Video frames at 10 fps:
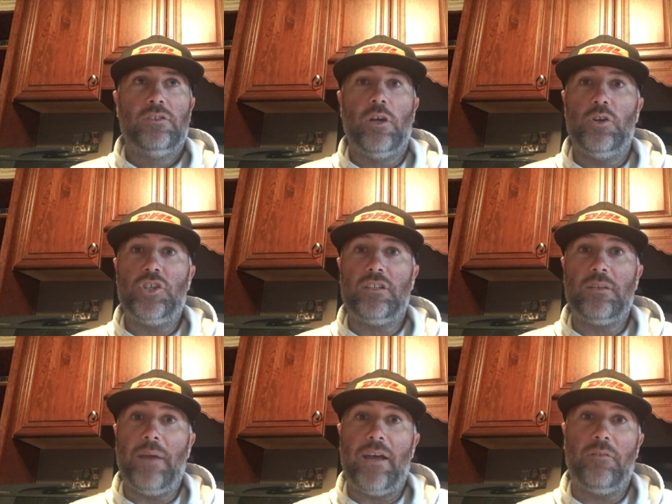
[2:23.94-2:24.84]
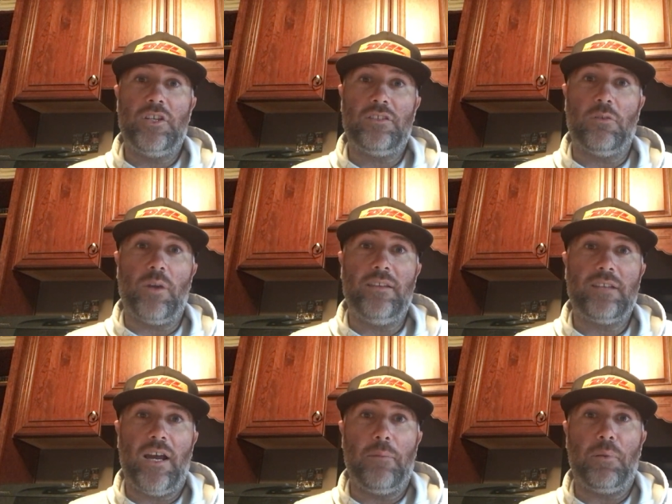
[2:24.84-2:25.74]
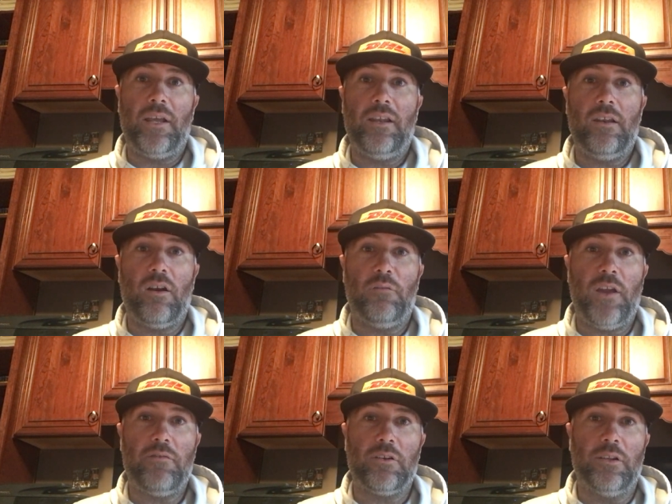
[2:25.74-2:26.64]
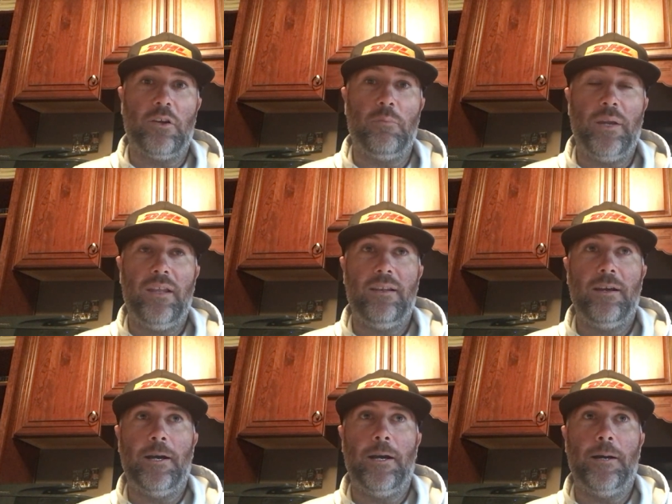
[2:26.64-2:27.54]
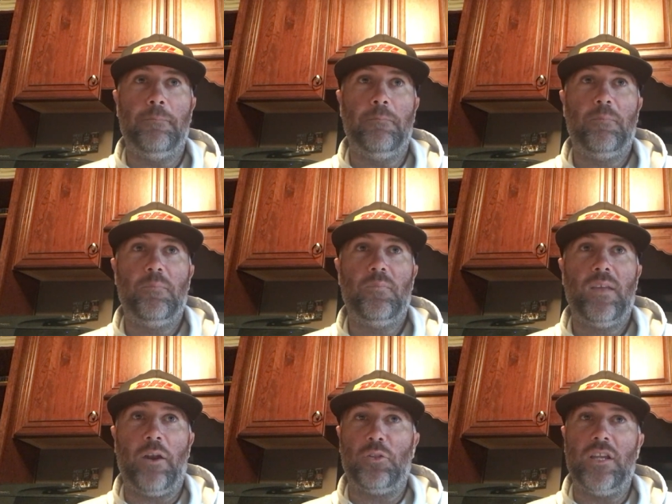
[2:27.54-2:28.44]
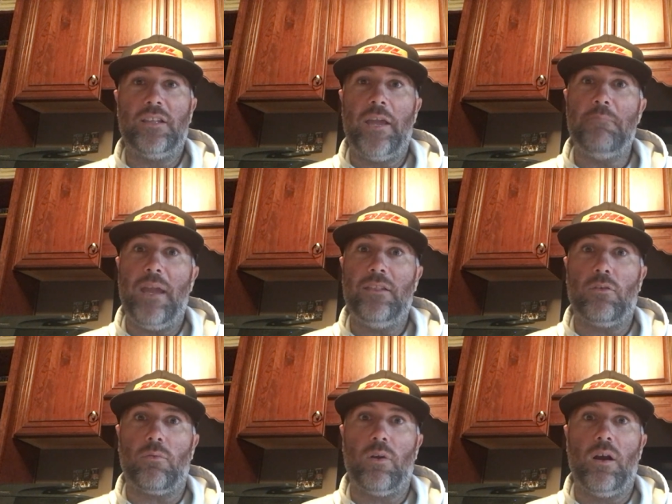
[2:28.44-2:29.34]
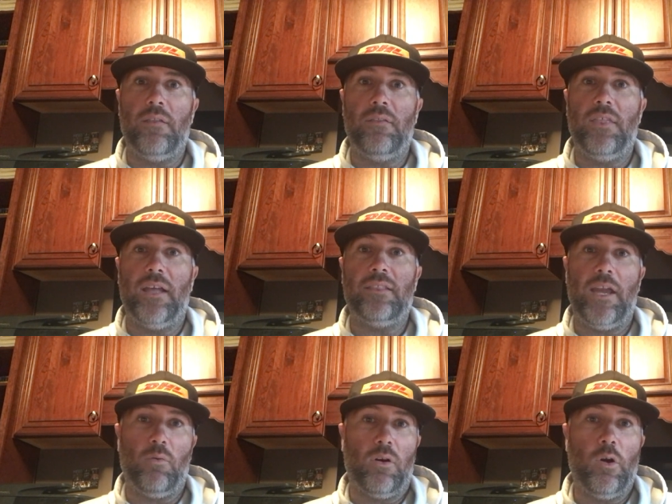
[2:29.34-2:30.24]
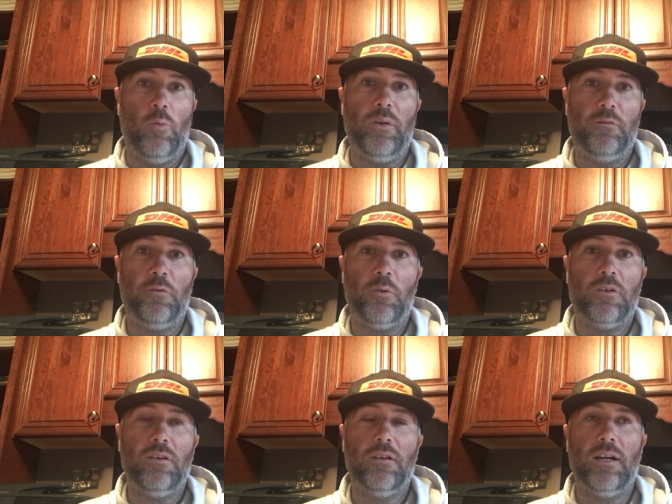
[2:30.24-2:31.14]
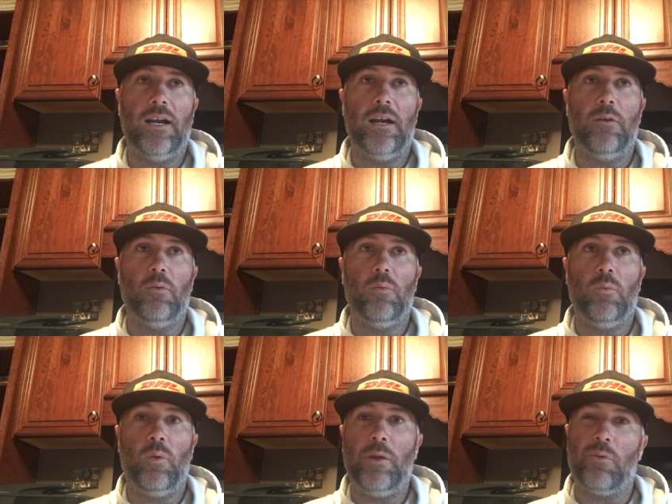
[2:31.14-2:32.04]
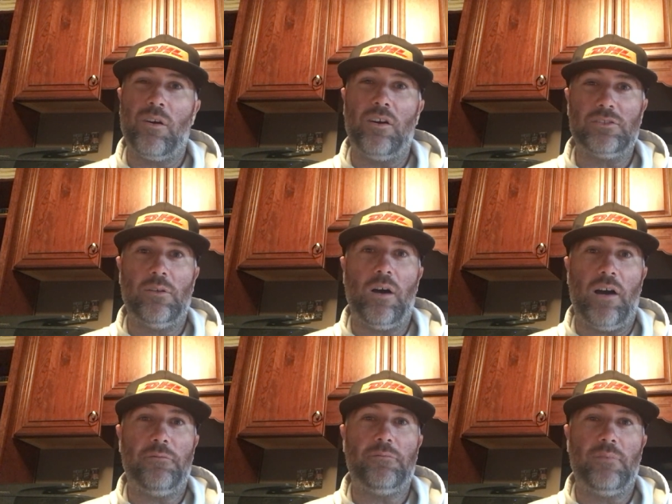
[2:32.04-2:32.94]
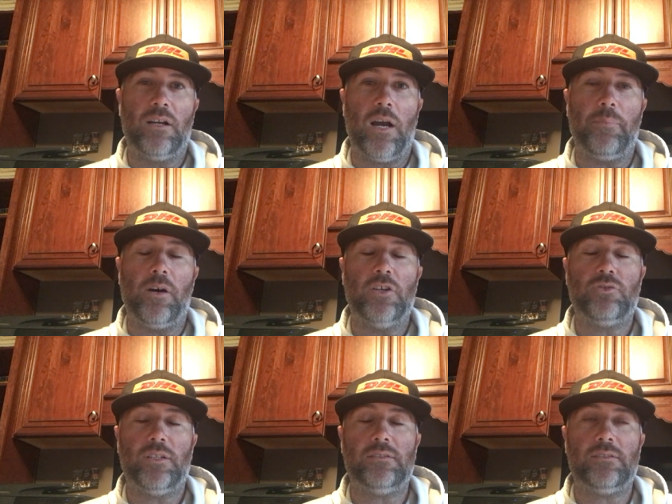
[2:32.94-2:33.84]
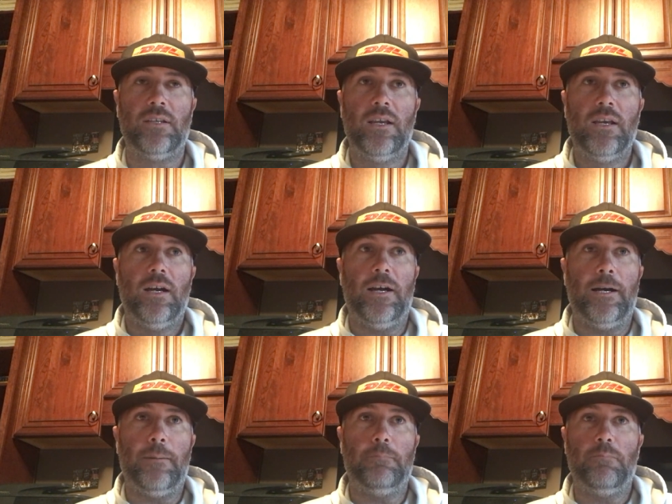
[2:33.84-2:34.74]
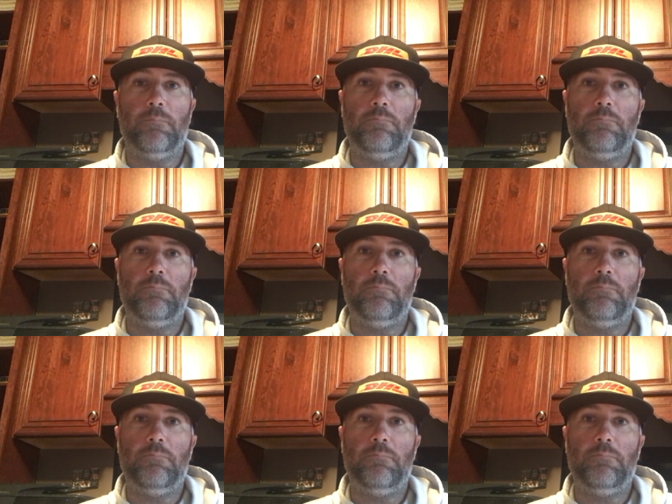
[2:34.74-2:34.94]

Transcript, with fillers: so it's just a matter of just the race kind of played into our favor a little bit. I don't think they made the run that they were hoping for. We were also off a couple hundredths, but